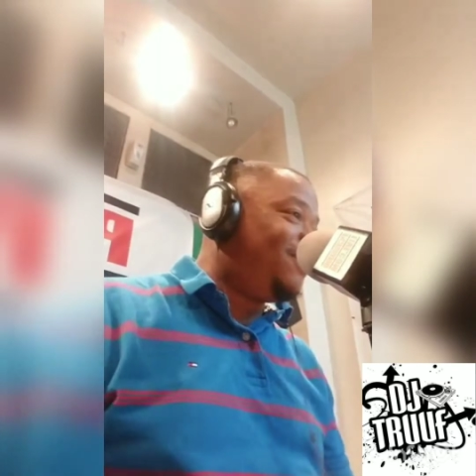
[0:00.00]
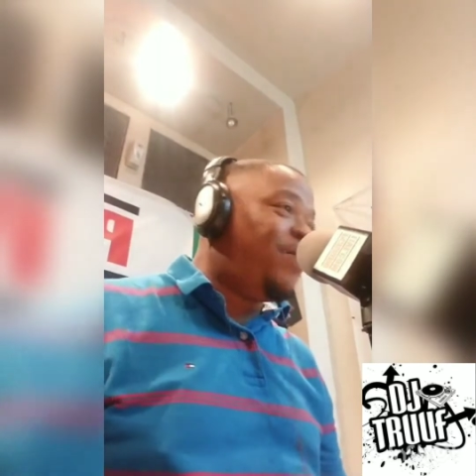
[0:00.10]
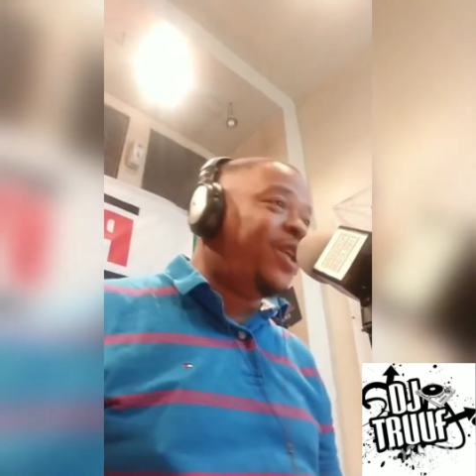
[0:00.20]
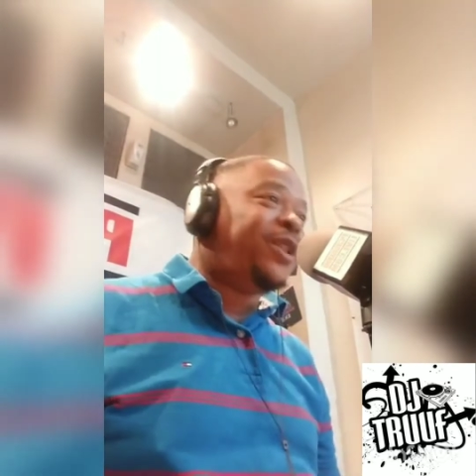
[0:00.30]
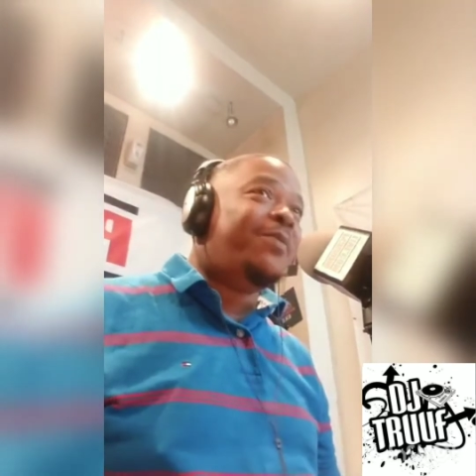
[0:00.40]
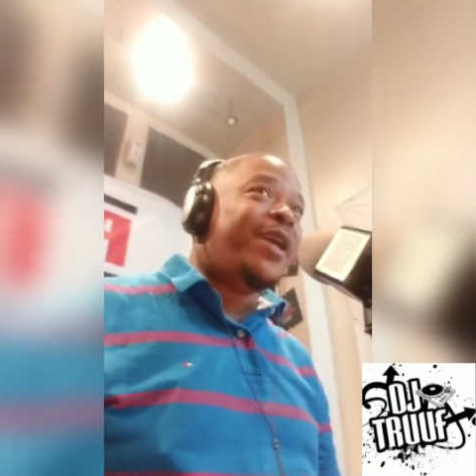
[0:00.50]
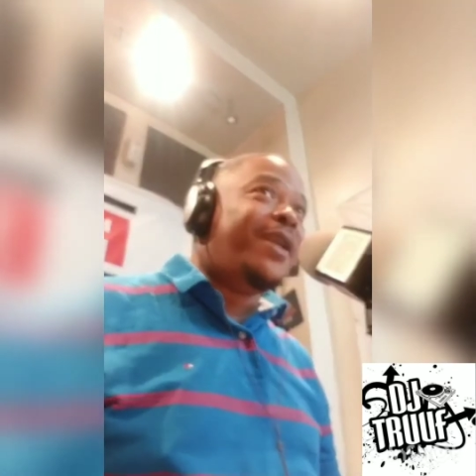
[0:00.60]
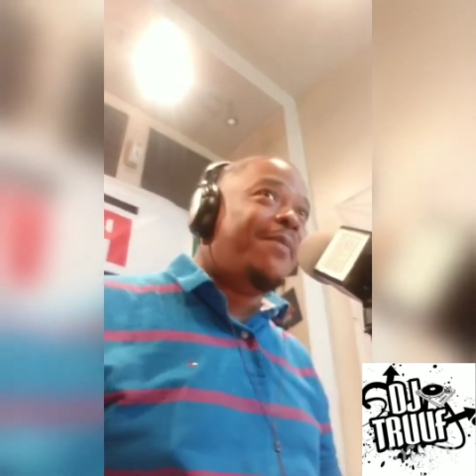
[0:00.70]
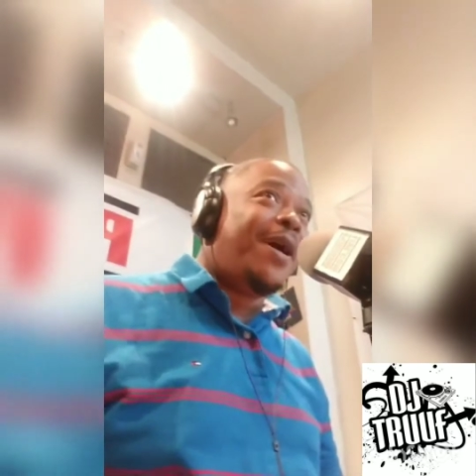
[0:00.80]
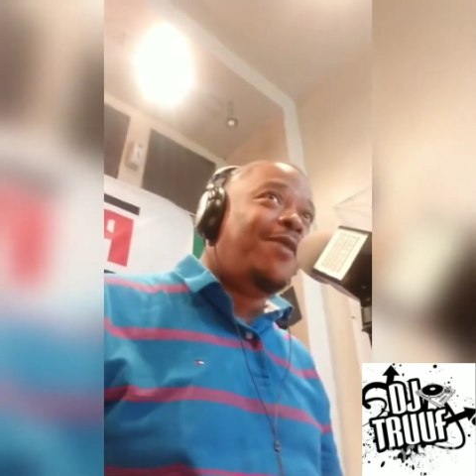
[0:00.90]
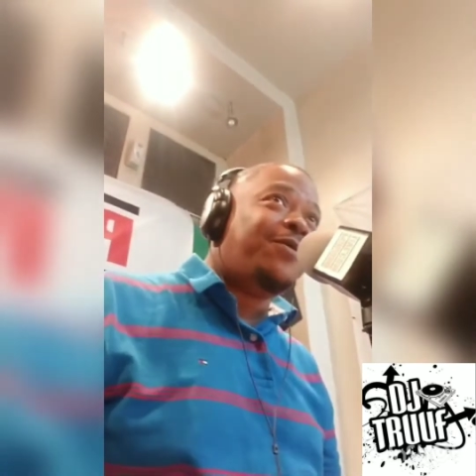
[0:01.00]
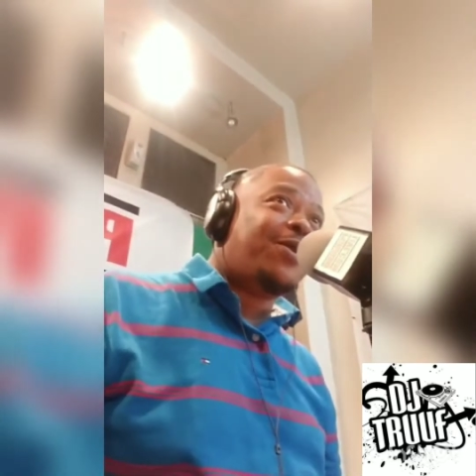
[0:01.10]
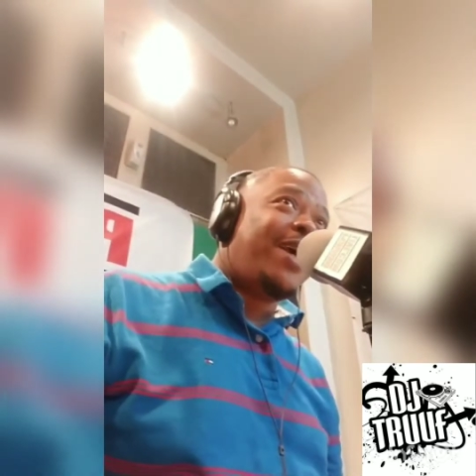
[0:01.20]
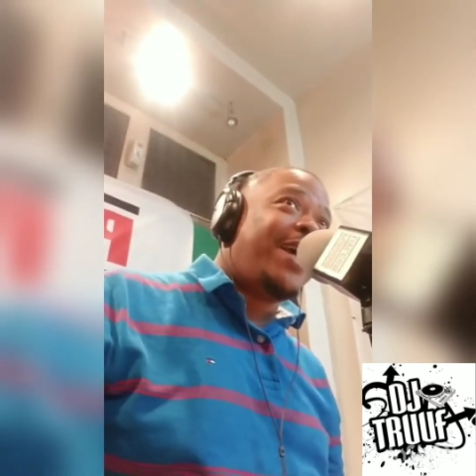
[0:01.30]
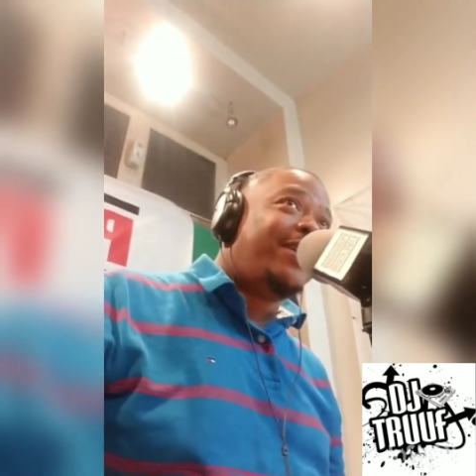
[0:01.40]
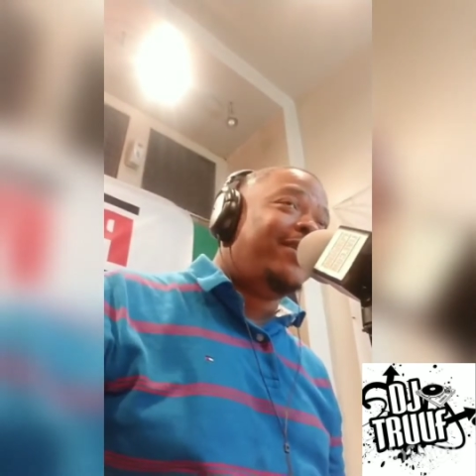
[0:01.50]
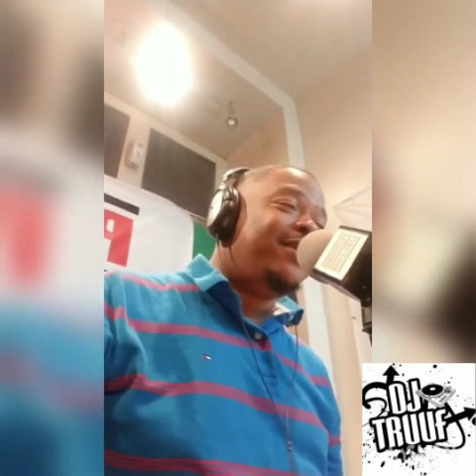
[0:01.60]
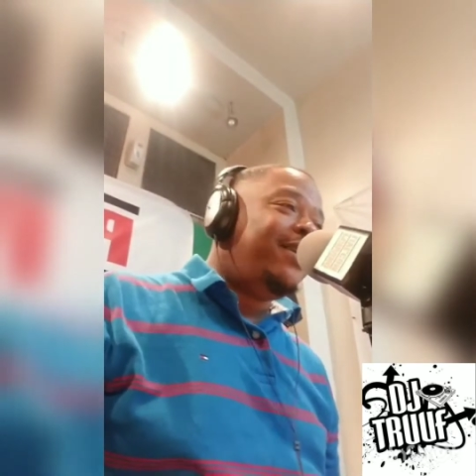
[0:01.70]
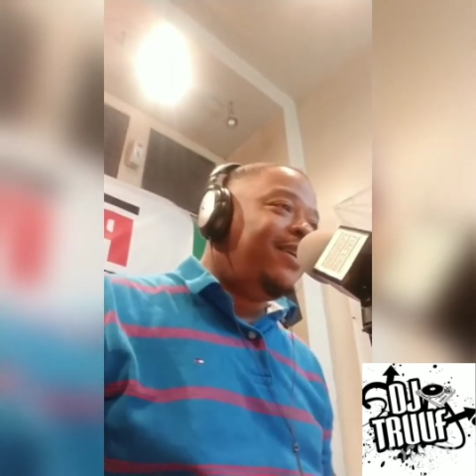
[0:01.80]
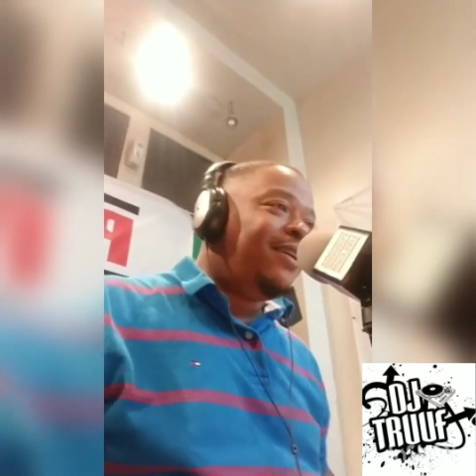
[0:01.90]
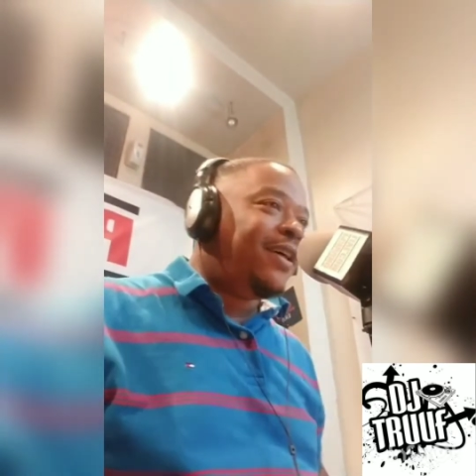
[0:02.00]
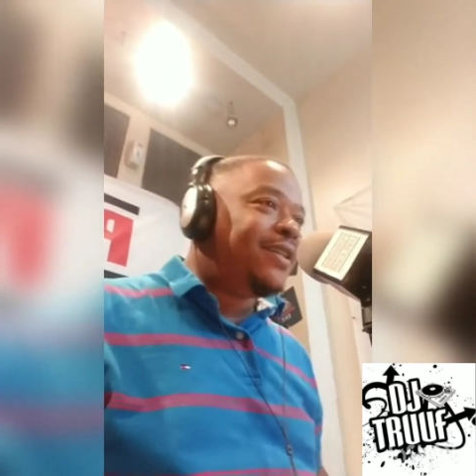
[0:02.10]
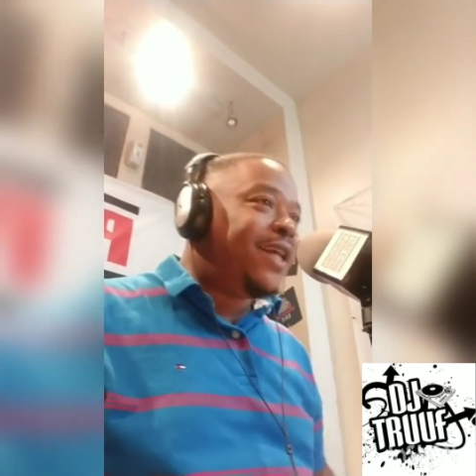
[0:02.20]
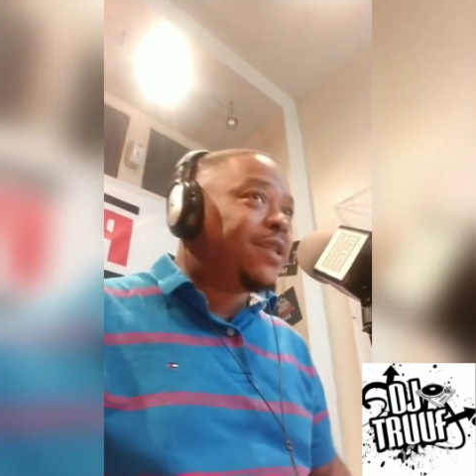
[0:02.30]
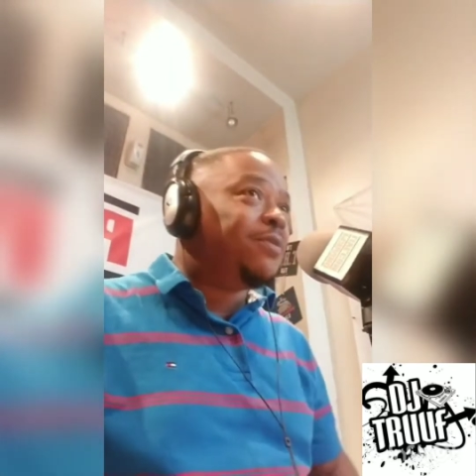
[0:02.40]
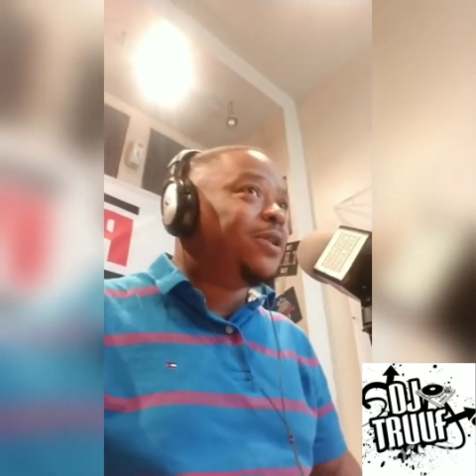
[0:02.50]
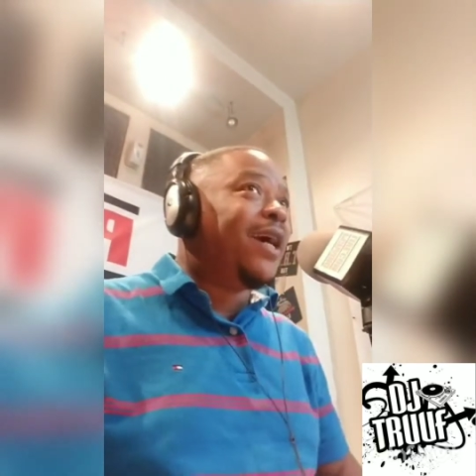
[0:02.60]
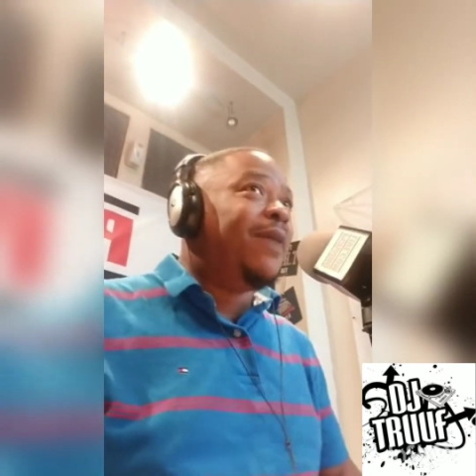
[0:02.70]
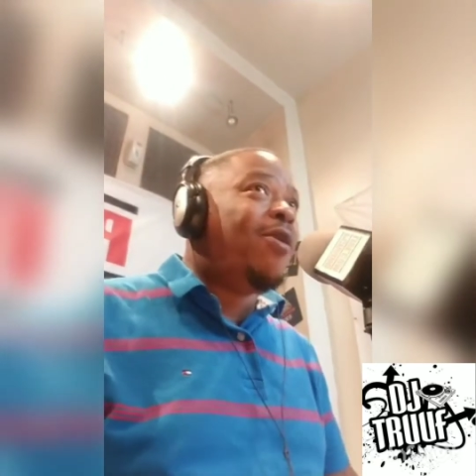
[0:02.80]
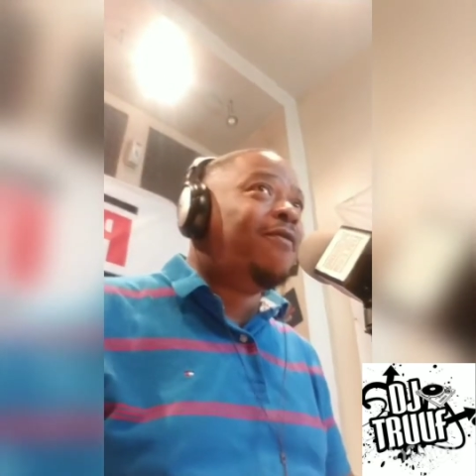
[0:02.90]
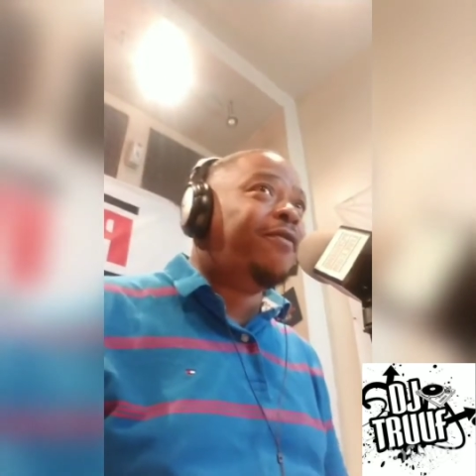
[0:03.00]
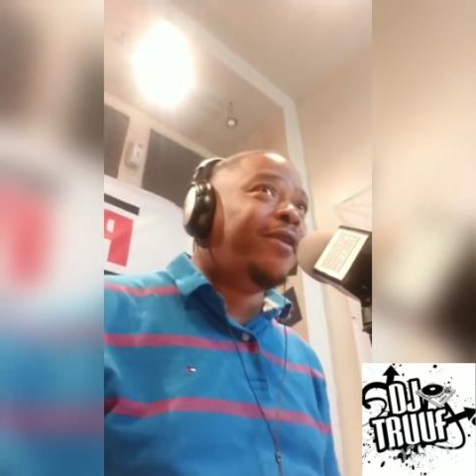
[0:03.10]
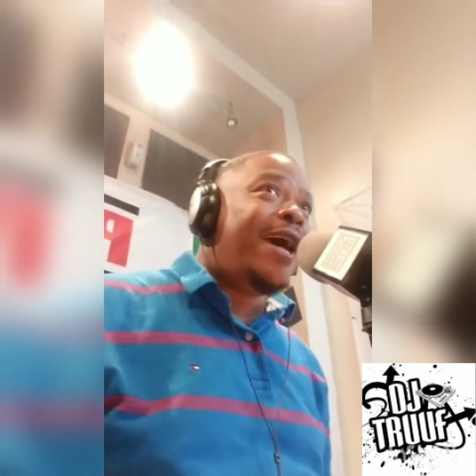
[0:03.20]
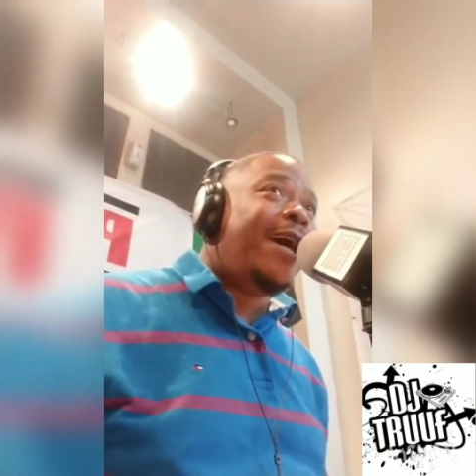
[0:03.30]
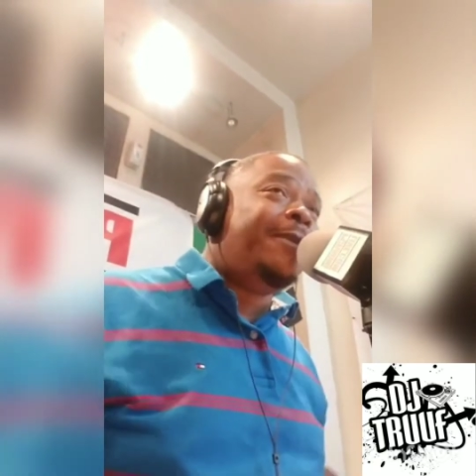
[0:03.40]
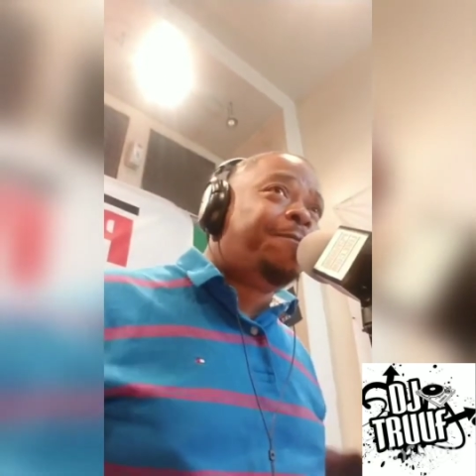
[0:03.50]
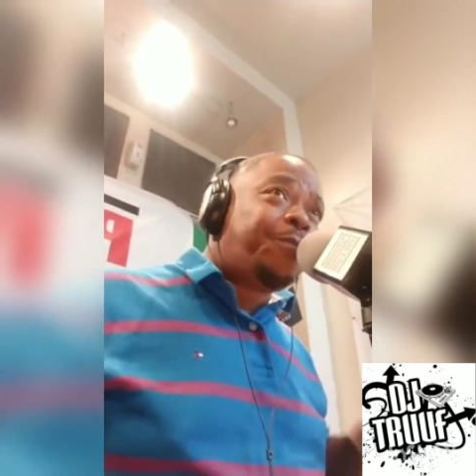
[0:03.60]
punching me in the mouth, so I had to take some time off for that.